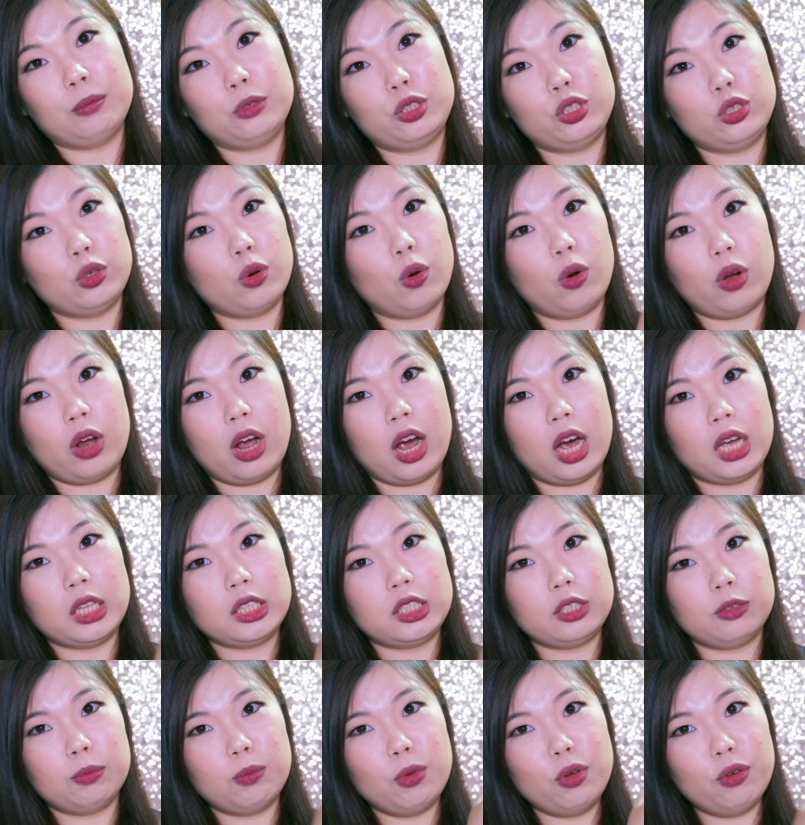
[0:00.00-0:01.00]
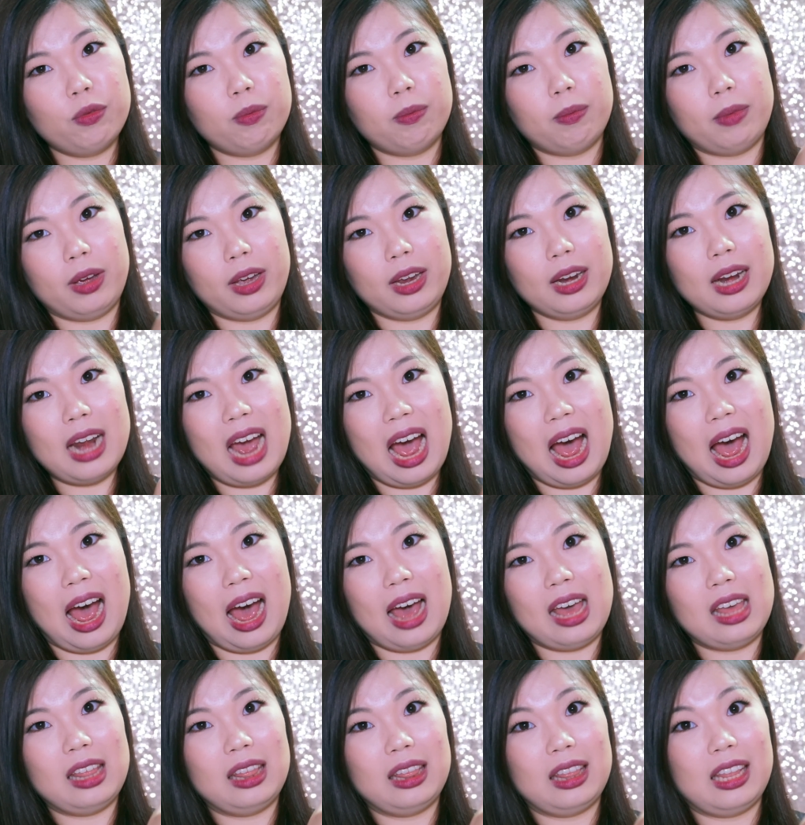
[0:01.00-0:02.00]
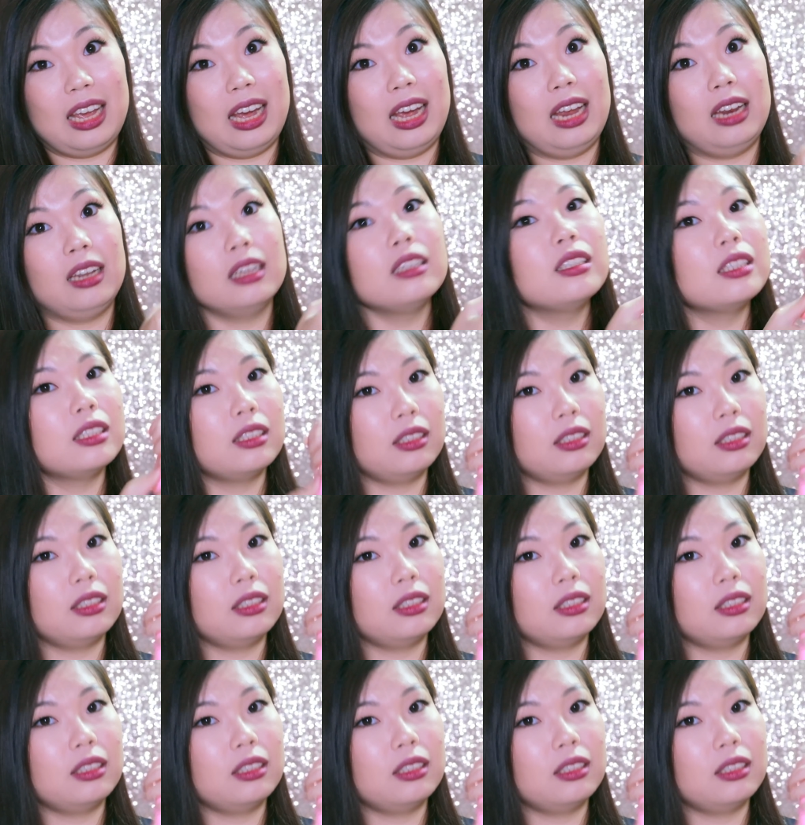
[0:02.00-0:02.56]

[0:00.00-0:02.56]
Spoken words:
do all kinds of movement and then